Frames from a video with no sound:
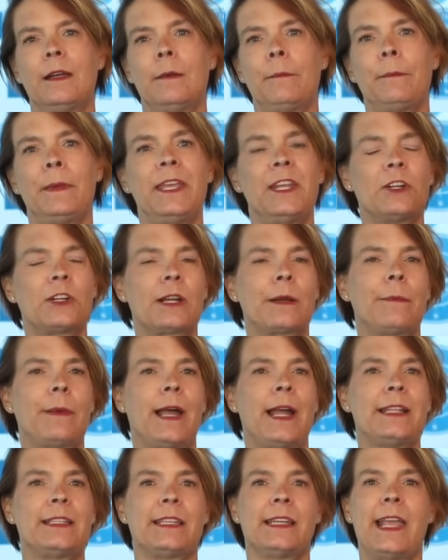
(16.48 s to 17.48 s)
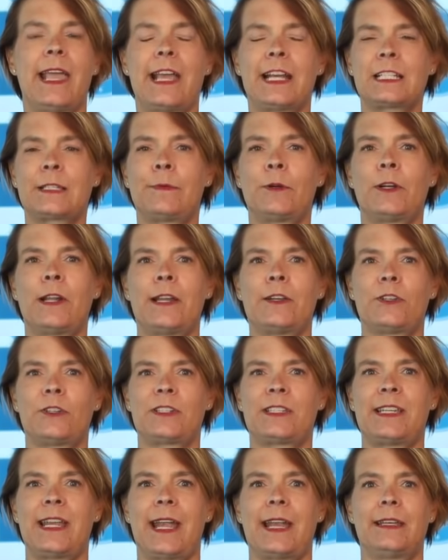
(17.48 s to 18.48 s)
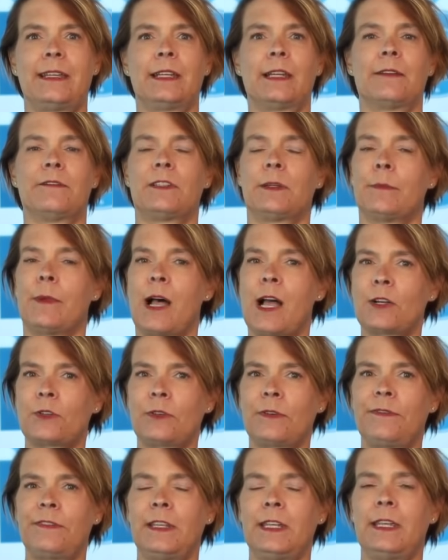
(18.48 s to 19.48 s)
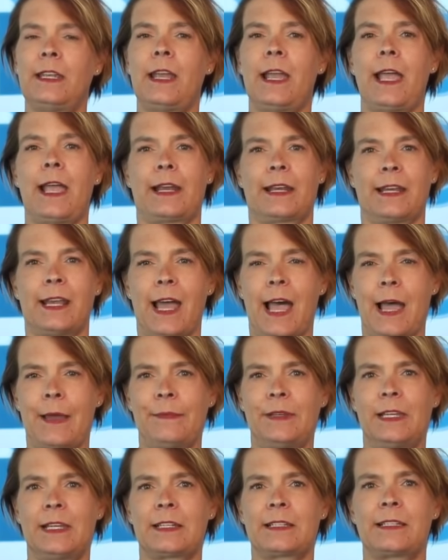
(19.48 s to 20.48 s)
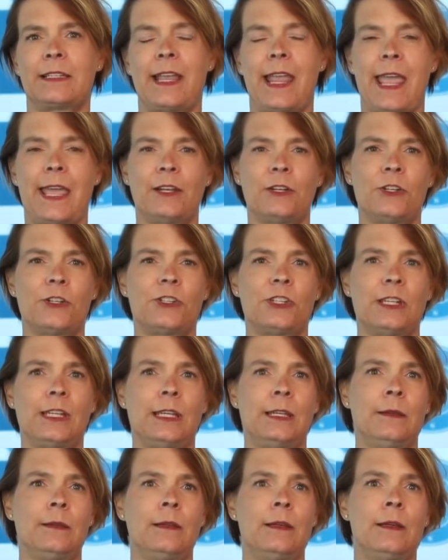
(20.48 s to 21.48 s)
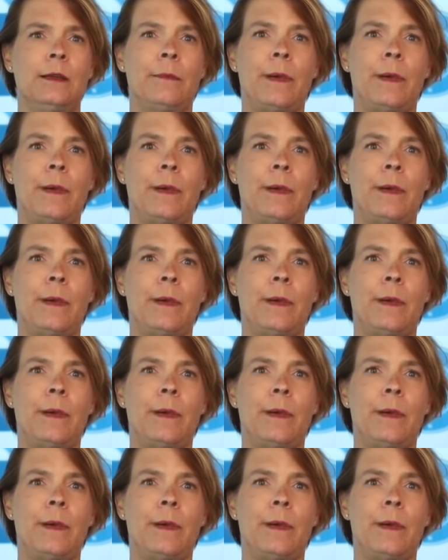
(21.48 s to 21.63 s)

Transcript: Peter combines an expert understanding of demography, economics, energy,